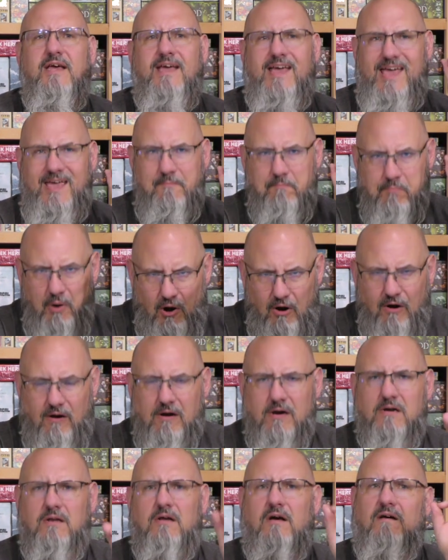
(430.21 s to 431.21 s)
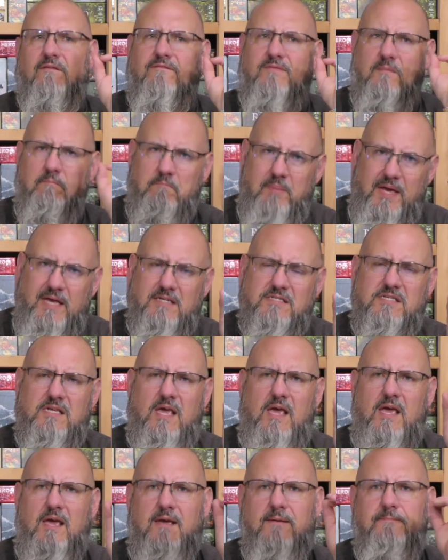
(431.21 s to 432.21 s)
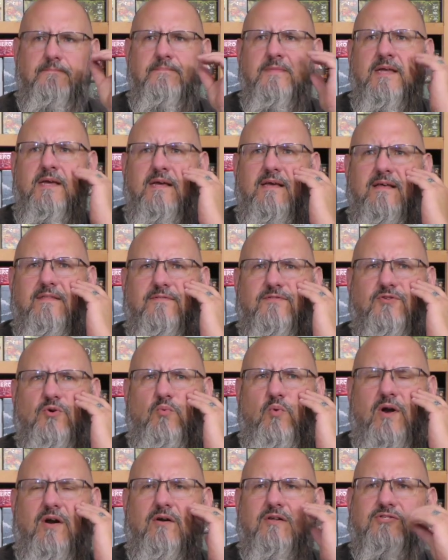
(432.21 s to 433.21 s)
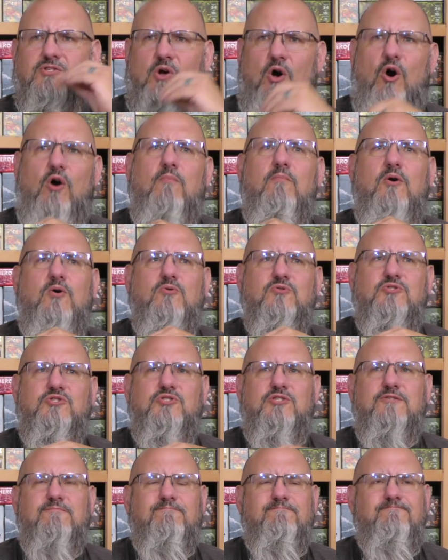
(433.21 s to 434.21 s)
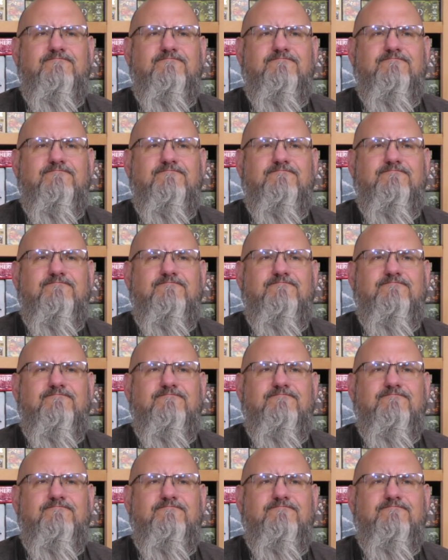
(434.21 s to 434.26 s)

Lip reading: a part of the base game to where it's almost,